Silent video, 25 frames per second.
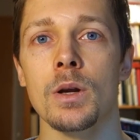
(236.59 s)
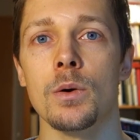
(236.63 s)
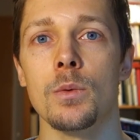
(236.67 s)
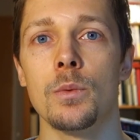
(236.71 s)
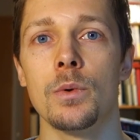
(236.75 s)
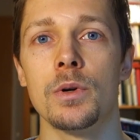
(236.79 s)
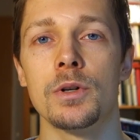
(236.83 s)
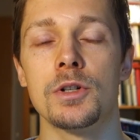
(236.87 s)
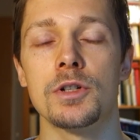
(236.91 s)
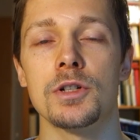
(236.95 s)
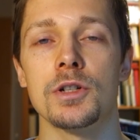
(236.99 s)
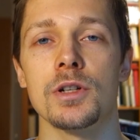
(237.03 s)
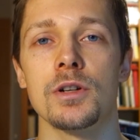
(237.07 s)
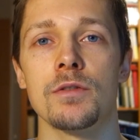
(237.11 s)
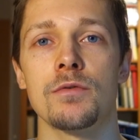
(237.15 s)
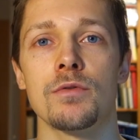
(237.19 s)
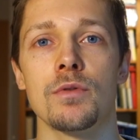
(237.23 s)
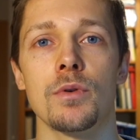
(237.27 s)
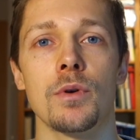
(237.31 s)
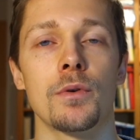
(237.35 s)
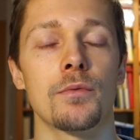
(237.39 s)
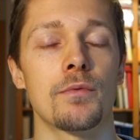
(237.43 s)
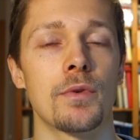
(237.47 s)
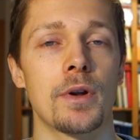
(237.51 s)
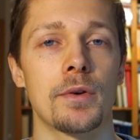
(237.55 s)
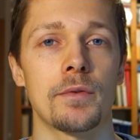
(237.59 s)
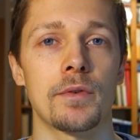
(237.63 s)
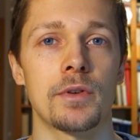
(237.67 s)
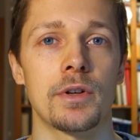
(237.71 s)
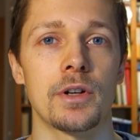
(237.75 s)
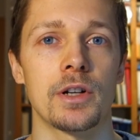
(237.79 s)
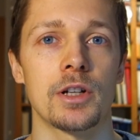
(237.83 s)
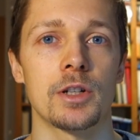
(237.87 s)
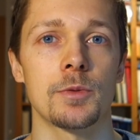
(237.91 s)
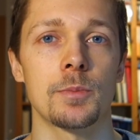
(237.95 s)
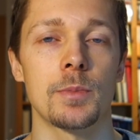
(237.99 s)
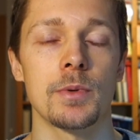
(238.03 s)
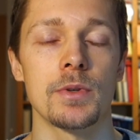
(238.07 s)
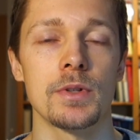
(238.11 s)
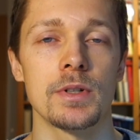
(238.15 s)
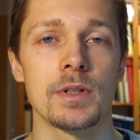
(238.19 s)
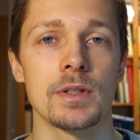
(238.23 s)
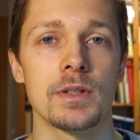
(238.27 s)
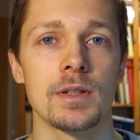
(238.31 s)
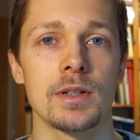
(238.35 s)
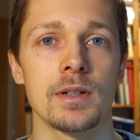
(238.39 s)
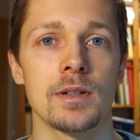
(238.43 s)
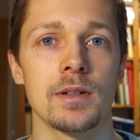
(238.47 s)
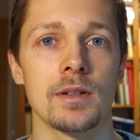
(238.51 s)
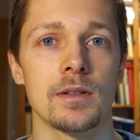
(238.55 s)
which, if you have never
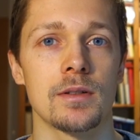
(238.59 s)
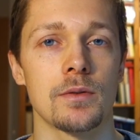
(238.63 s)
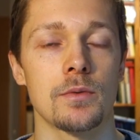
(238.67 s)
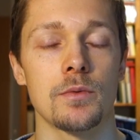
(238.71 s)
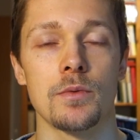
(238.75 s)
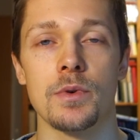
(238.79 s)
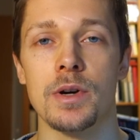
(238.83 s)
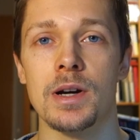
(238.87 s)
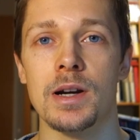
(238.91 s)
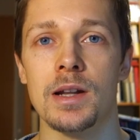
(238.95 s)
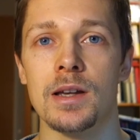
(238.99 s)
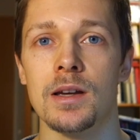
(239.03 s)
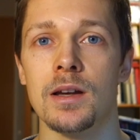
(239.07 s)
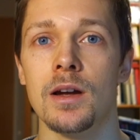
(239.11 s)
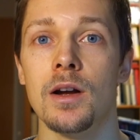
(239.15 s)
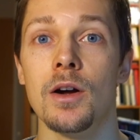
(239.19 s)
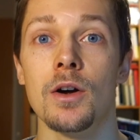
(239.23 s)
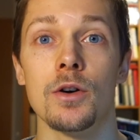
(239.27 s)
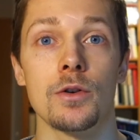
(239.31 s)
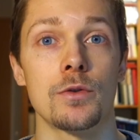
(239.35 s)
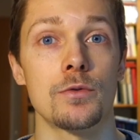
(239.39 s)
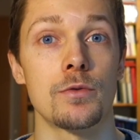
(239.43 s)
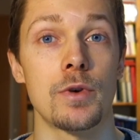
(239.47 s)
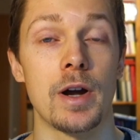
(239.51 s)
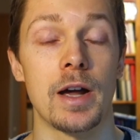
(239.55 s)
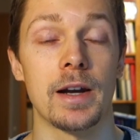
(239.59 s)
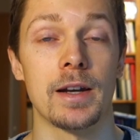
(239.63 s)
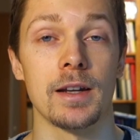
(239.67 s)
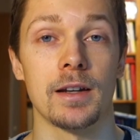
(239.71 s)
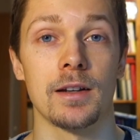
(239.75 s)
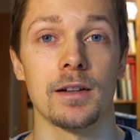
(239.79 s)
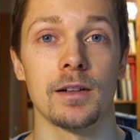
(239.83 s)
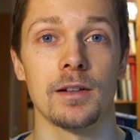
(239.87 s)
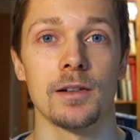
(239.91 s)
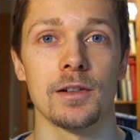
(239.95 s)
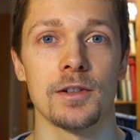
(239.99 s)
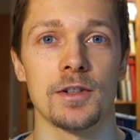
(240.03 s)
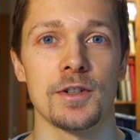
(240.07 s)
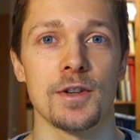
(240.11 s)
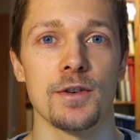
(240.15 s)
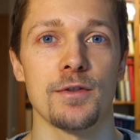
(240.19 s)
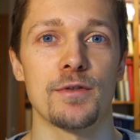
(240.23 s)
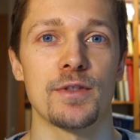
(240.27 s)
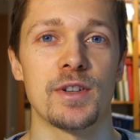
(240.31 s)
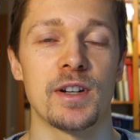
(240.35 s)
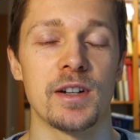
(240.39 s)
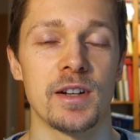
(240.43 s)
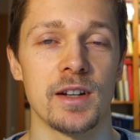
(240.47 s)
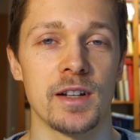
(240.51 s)
experienced it, is a really radical shift in